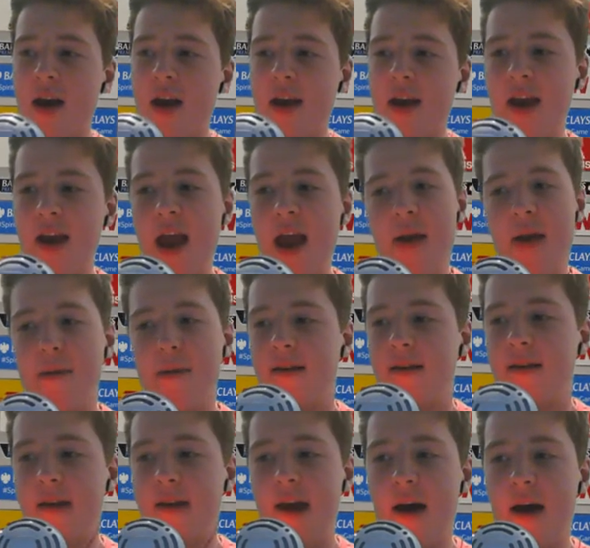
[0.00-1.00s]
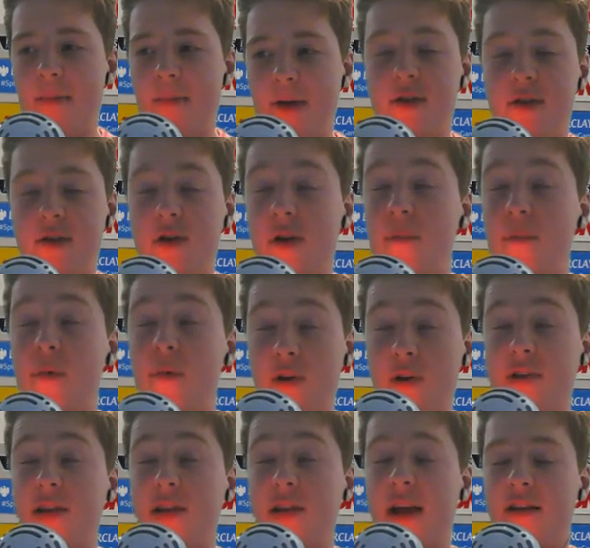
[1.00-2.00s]
Yeah, I mean, it's good
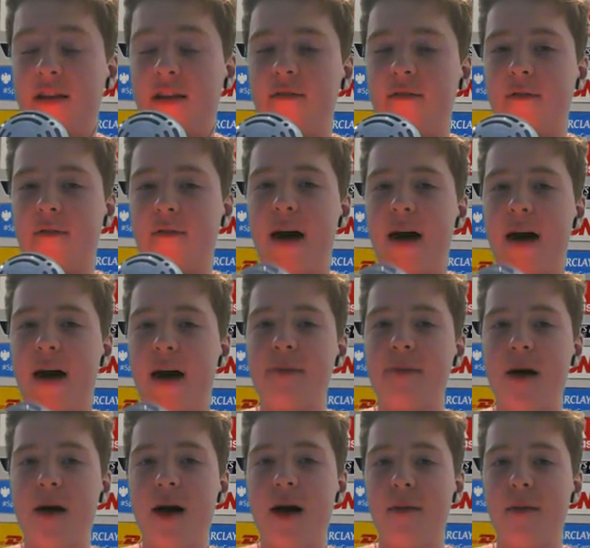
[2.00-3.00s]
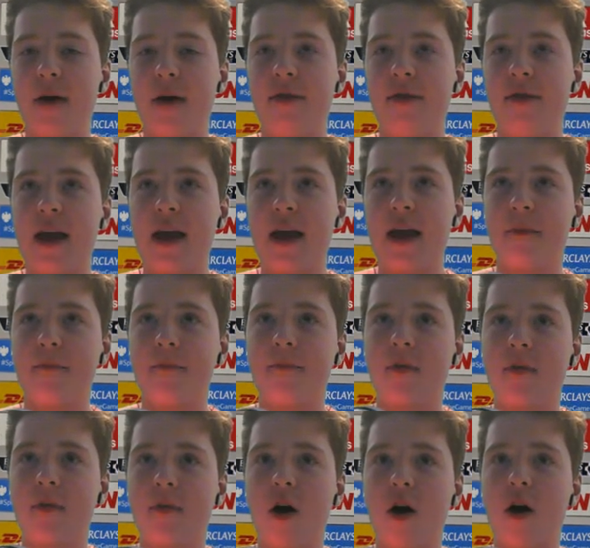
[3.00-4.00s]
points there, to be fair. I think,
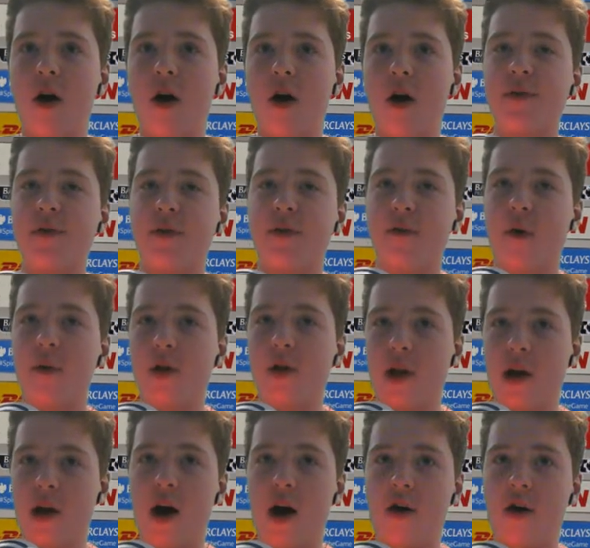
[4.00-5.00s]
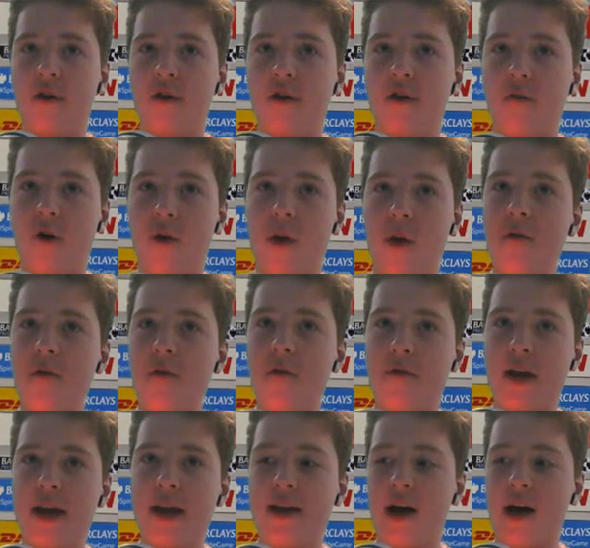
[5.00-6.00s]
obviously with Romelu Lukaku's form,
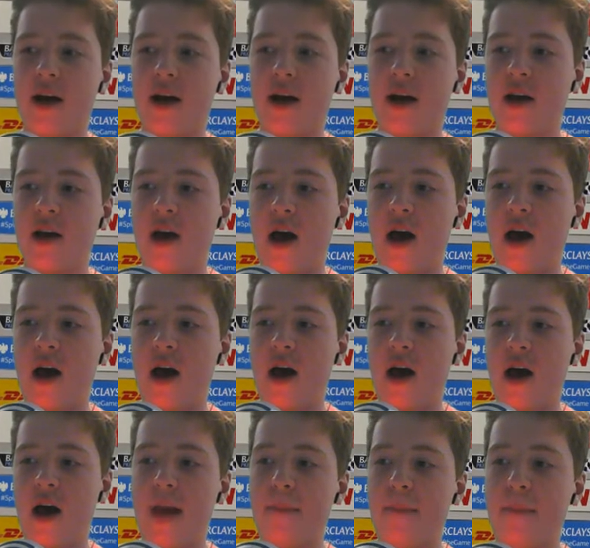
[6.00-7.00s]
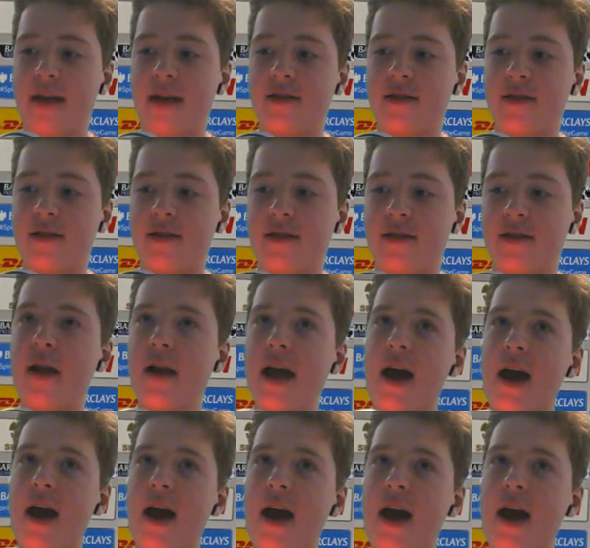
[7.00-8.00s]
hopefully he does get better.
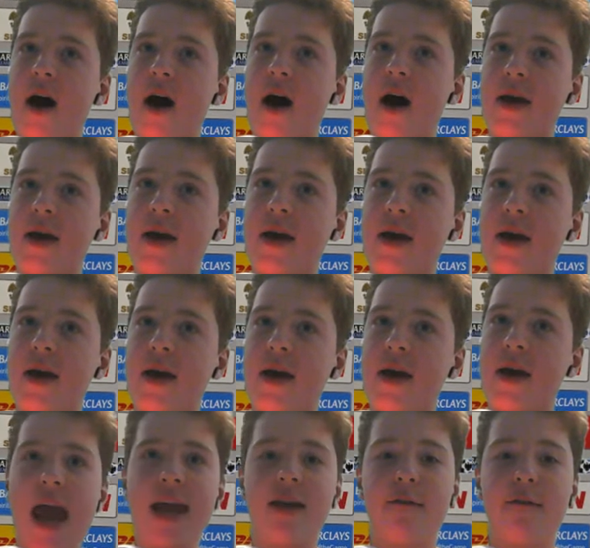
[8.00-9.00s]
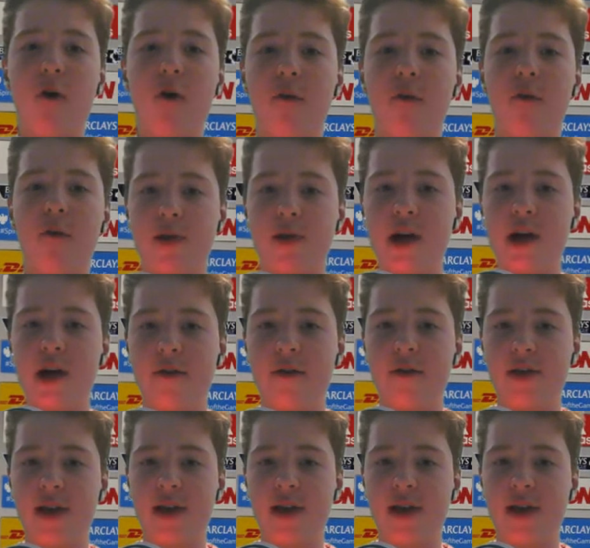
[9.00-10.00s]
Hopefully he can regain the form from the start of the
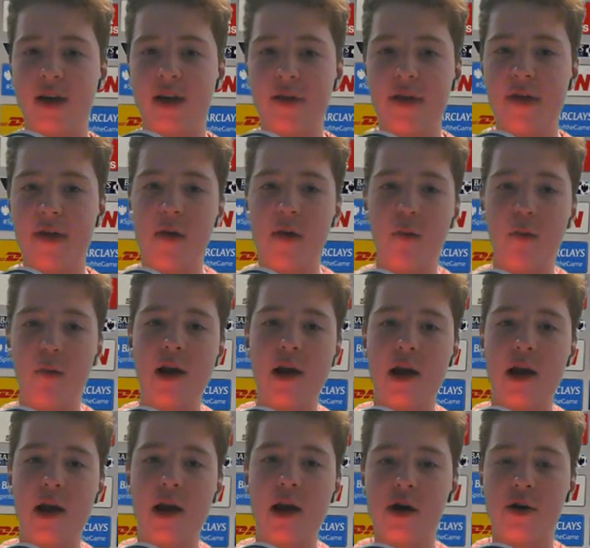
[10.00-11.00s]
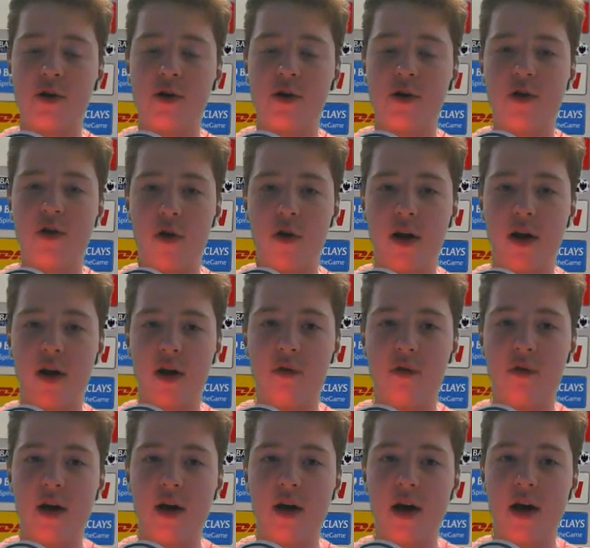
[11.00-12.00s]
season. I think when Lukaku's scoring
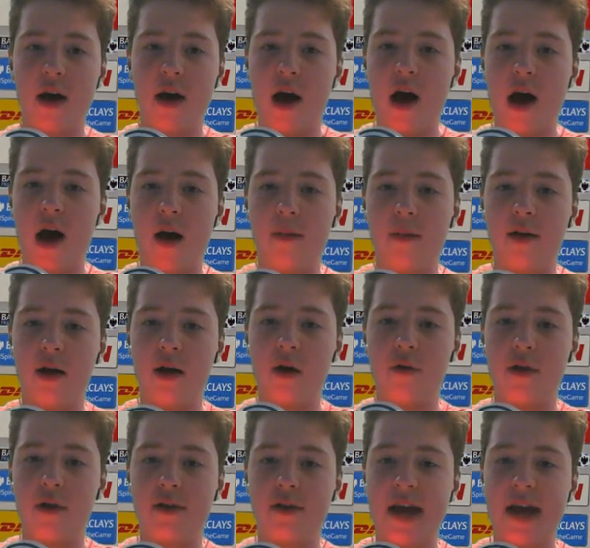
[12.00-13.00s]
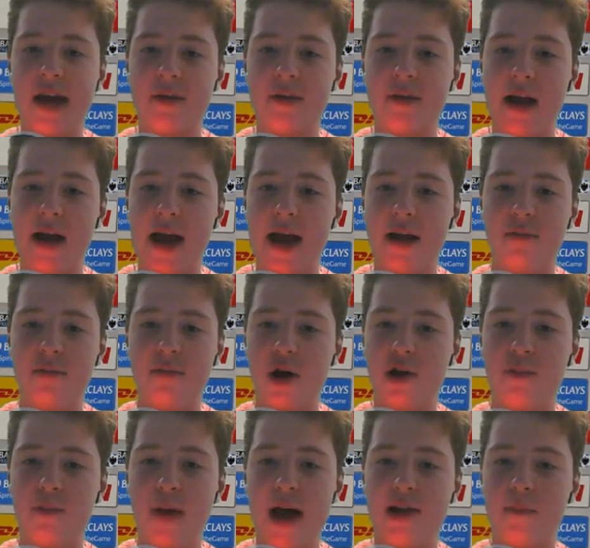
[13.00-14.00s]
goals, the team plays
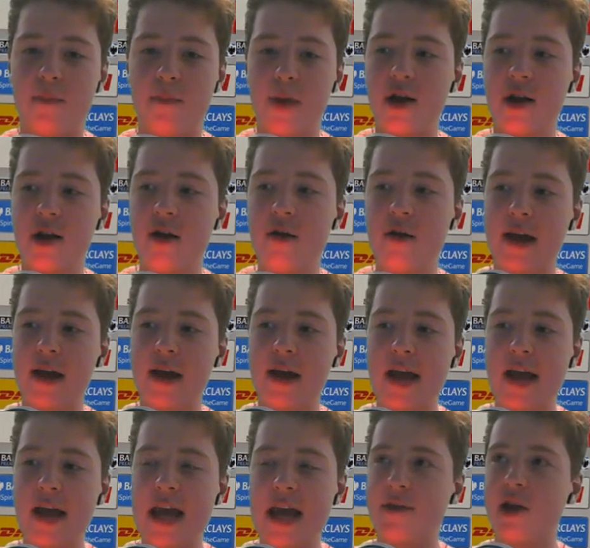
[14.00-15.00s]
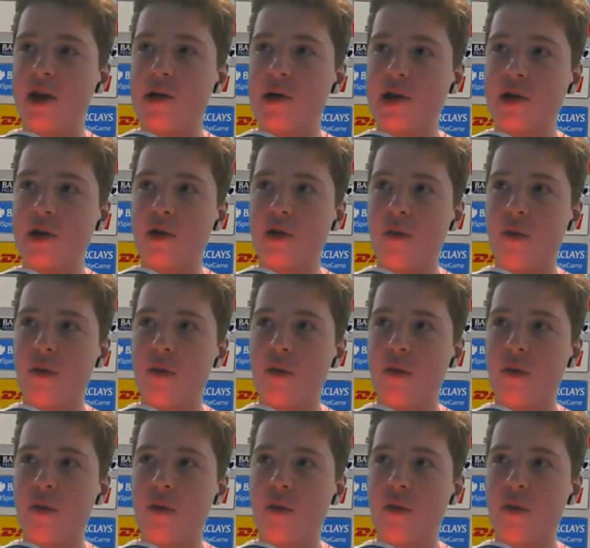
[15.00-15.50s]
much better. But I do think that even though he's not,